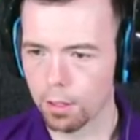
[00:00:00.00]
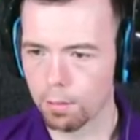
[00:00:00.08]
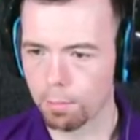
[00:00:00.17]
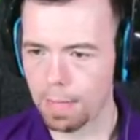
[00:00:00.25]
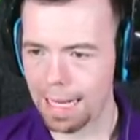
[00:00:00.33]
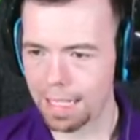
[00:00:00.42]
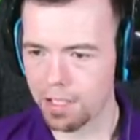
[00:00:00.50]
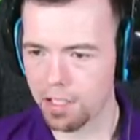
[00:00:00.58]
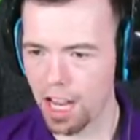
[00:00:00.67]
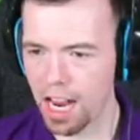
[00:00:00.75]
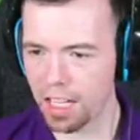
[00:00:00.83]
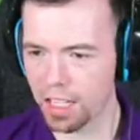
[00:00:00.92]
Back
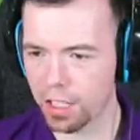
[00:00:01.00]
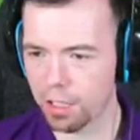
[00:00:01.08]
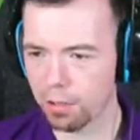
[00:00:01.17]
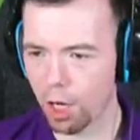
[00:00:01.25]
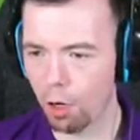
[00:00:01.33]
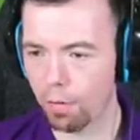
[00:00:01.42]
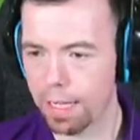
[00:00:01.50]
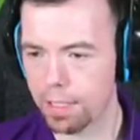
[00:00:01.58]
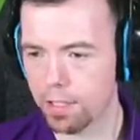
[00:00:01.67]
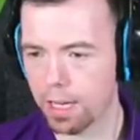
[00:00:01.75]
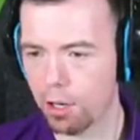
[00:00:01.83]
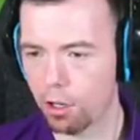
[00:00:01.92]
stick! Oh,
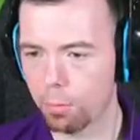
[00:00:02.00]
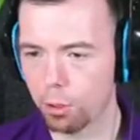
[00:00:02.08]
that's terrible.